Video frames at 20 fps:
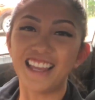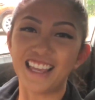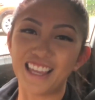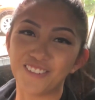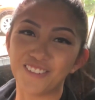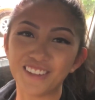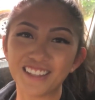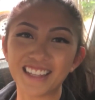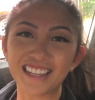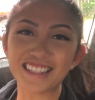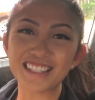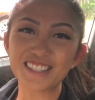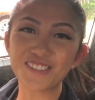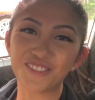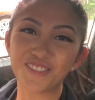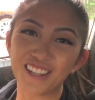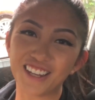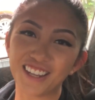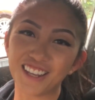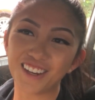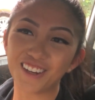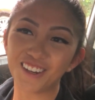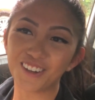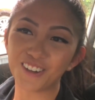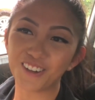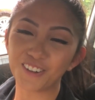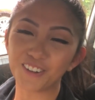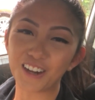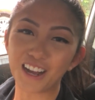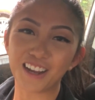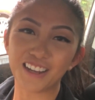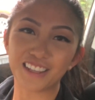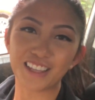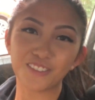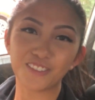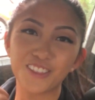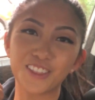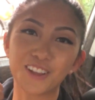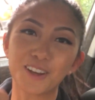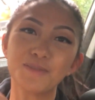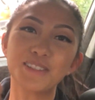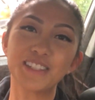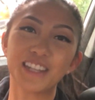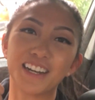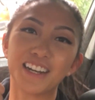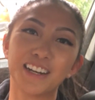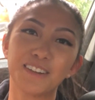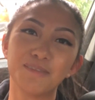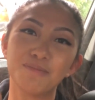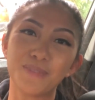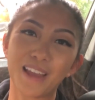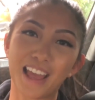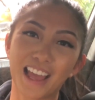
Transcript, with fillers: If you like this video, uh, give a thumbs up